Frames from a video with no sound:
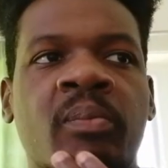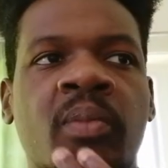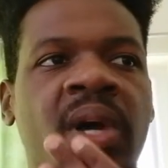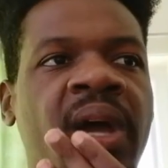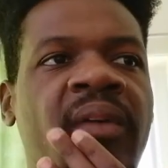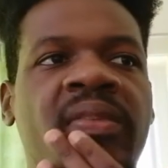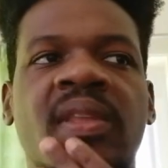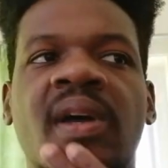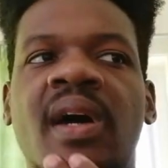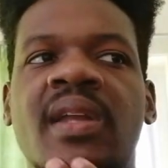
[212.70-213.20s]

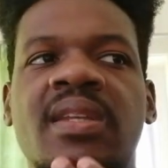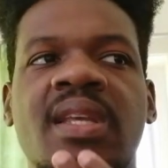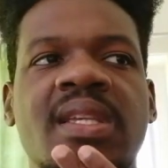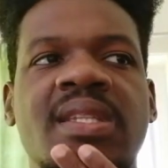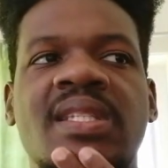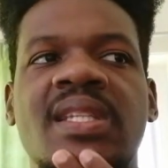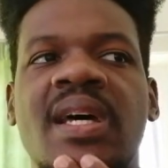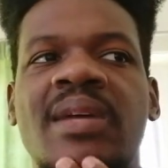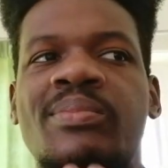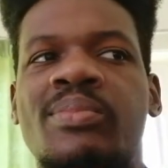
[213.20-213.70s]
But you have to
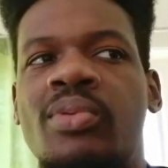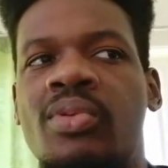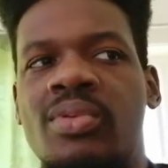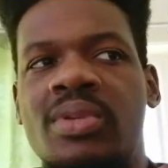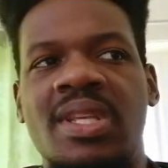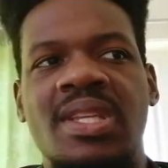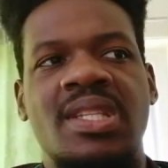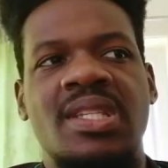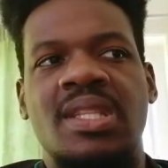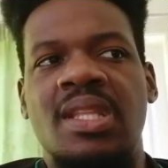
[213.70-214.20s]
understand
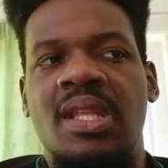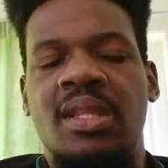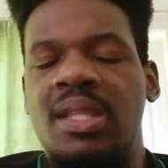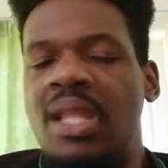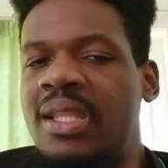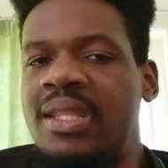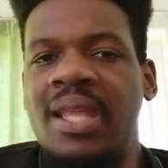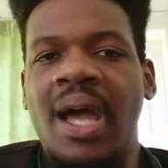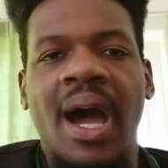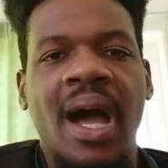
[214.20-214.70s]
though, this the,
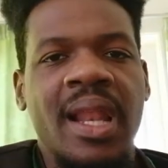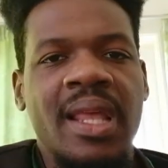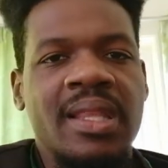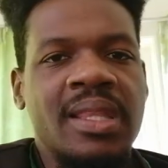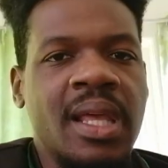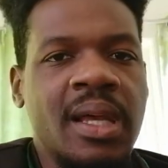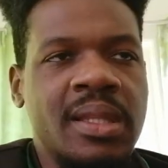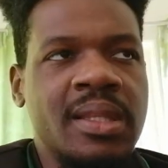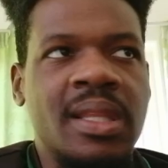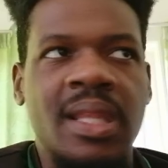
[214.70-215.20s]
the
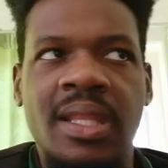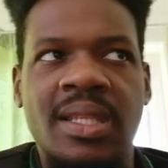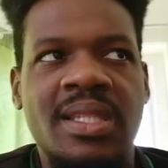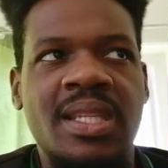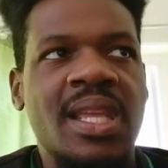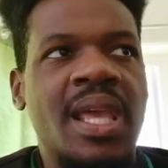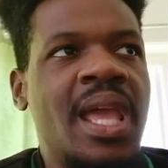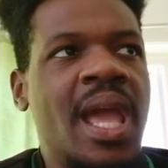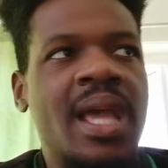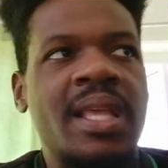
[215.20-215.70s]
talent that
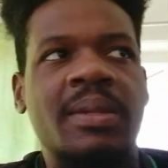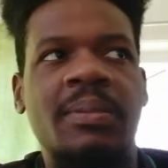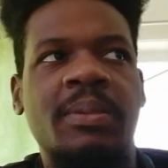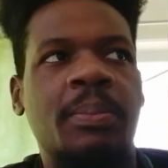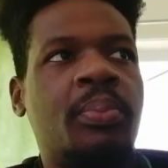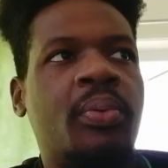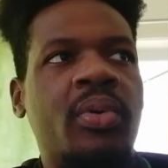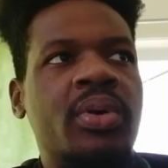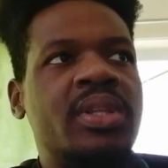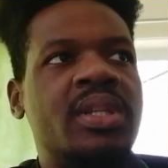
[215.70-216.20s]
see eh,
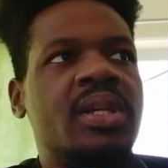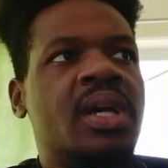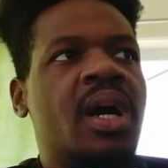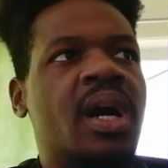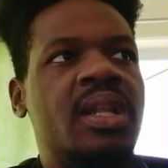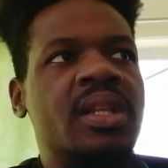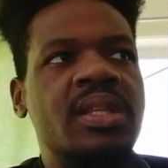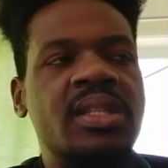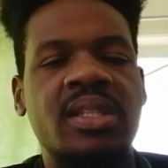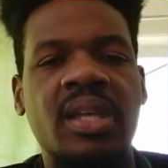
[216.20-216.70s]

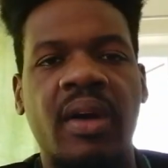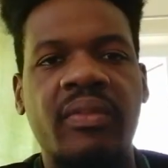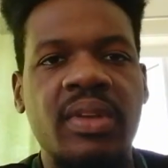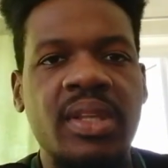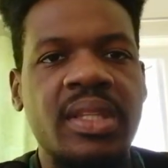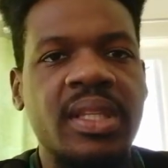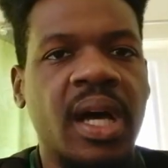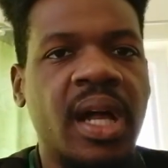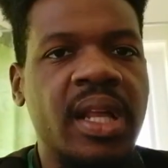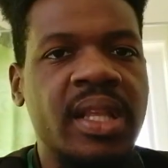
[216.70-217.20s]
Portugal didn't have
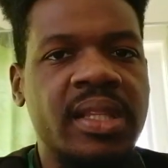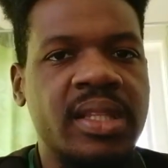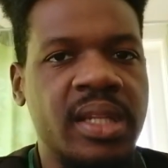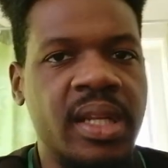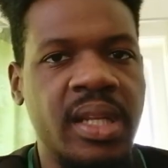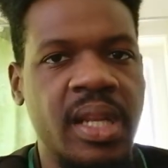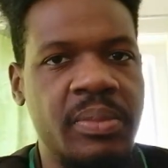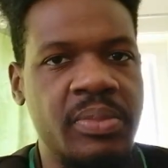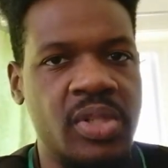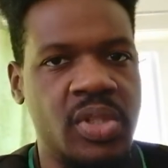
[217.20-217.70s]
the talent
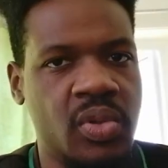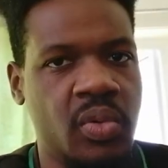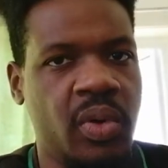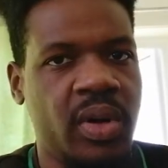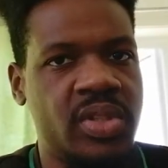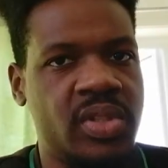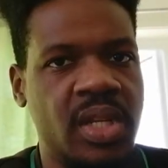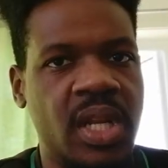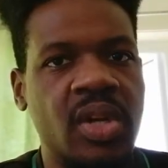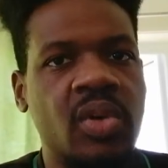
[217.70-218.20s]
in them
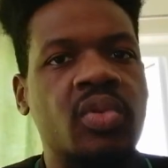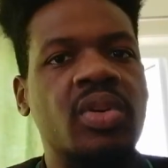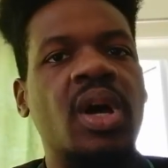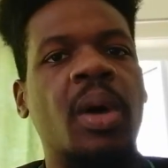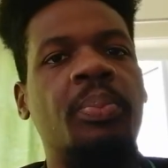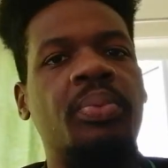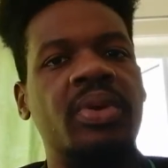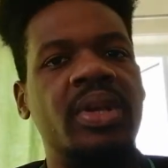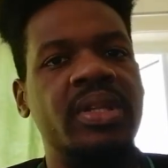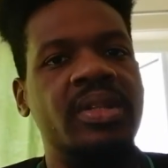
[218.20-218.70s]
squad, so they
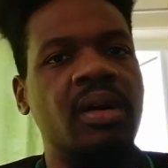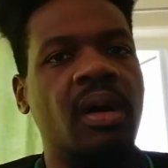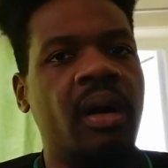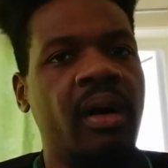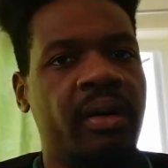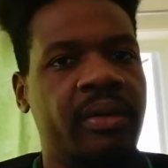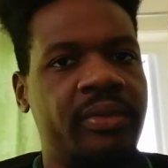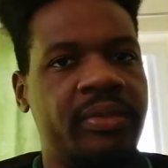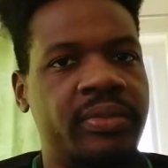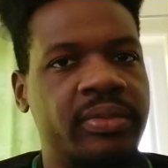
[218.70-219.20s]
could have pulled it
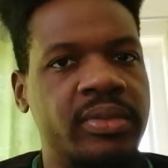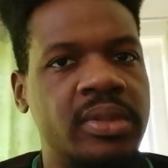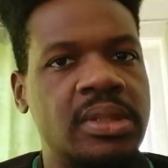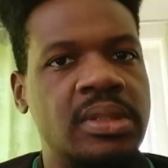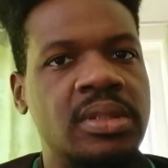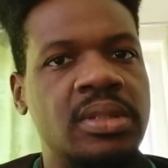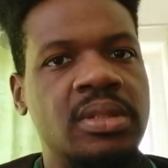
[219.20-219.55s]
off.